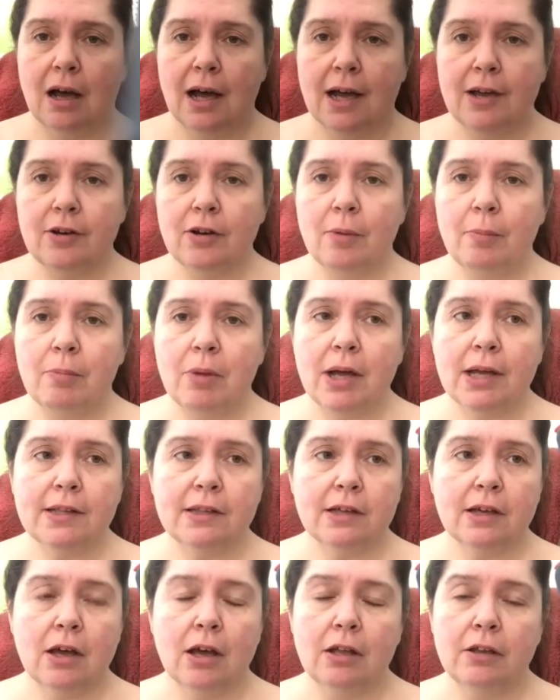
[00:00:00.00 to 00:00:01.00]
I don't
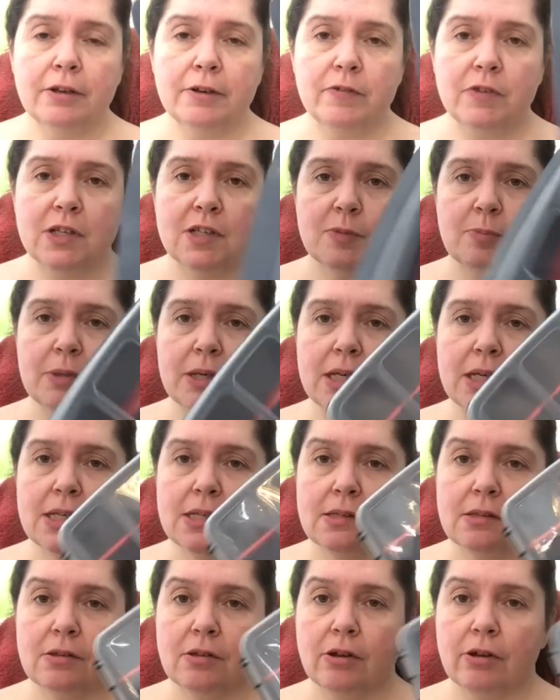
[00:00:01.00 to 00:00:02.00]
mind the color of these
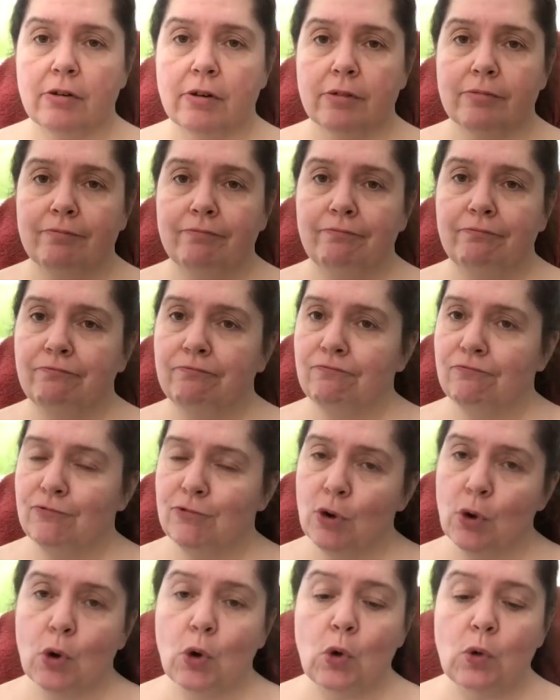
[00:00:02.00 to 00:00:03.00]
because they're
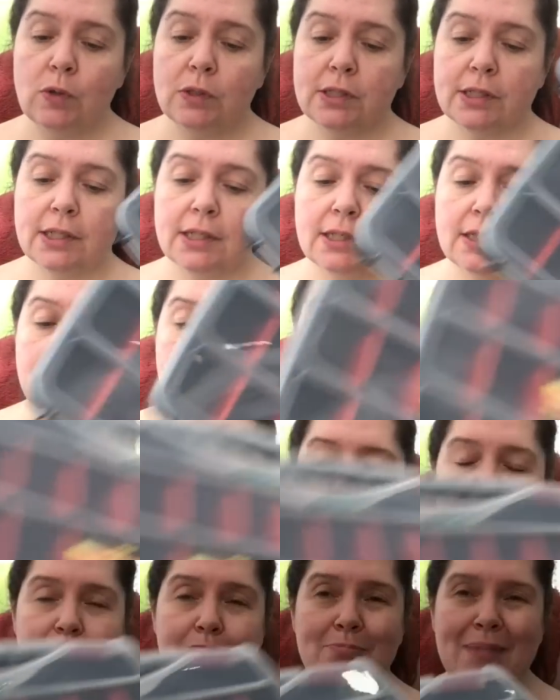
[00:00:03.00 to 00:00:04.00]
for holding like
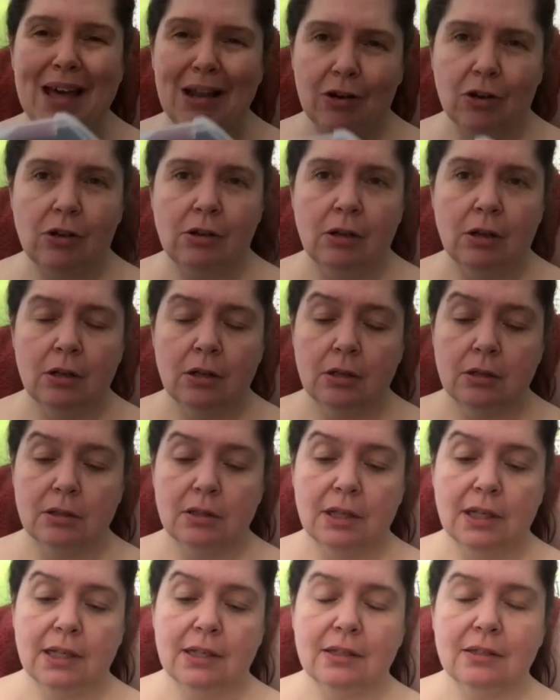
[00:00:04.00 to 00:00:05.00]
metal
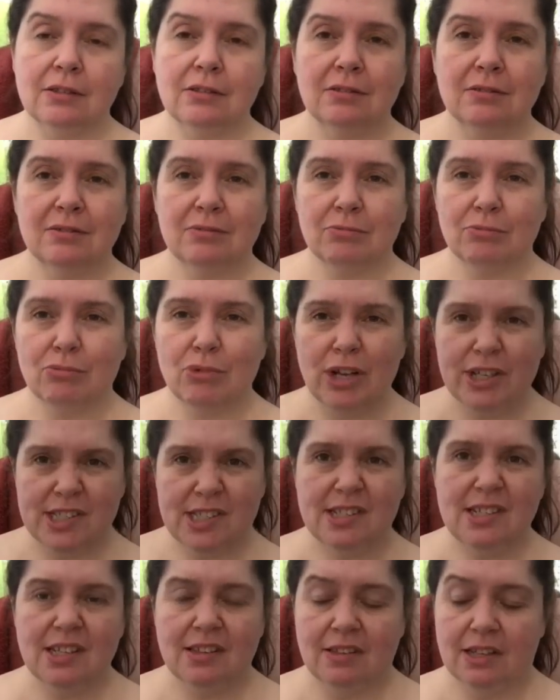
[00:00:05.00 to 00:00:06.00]
and
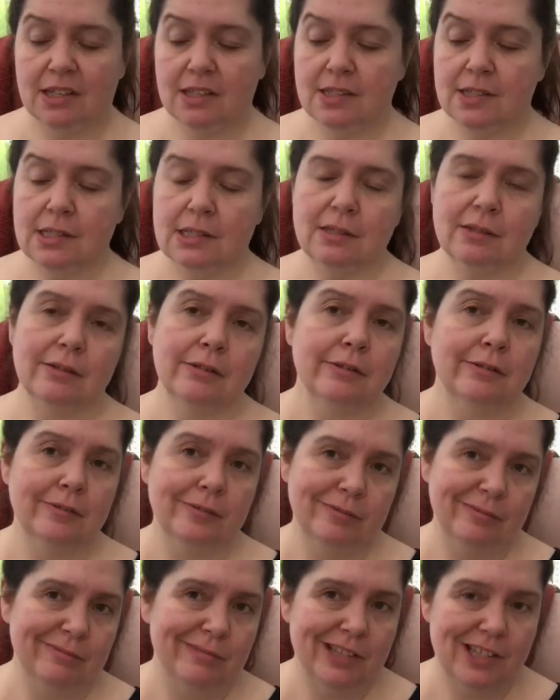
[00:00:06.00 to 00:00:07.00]
rusty things.
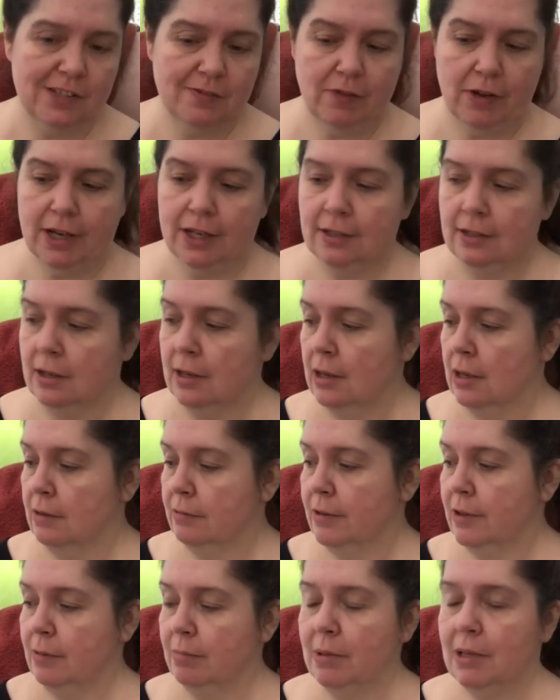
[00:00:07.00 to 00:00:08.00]
So that's fine
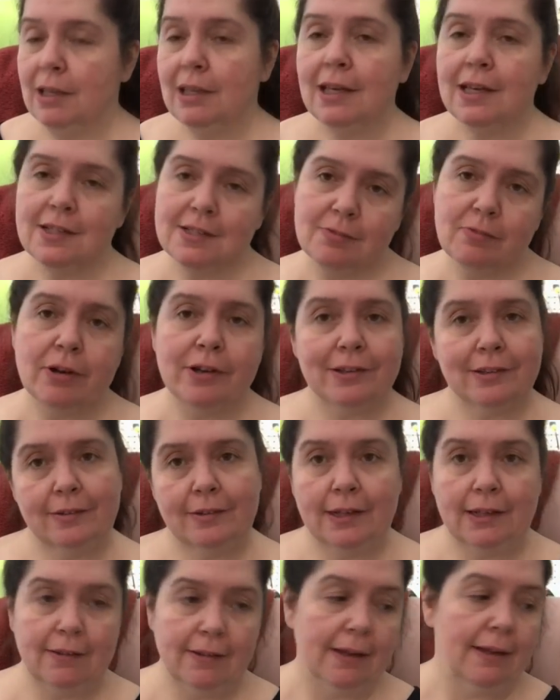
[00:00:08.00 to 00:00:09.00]
Yes,
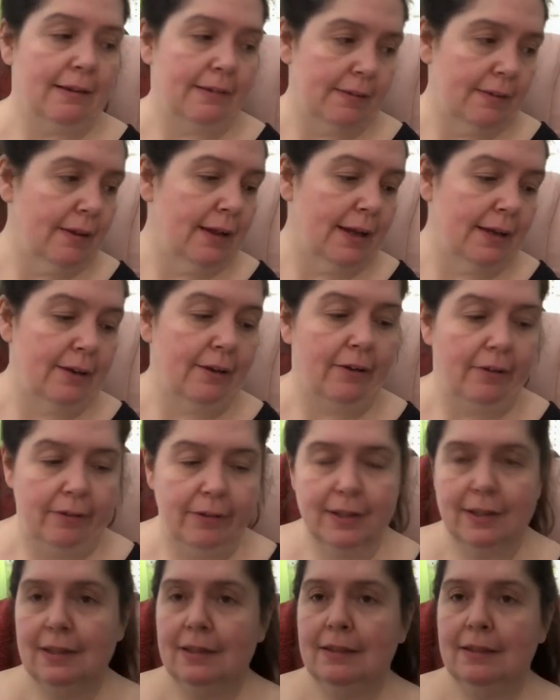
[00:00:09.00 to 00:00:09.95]
rusty things, I know.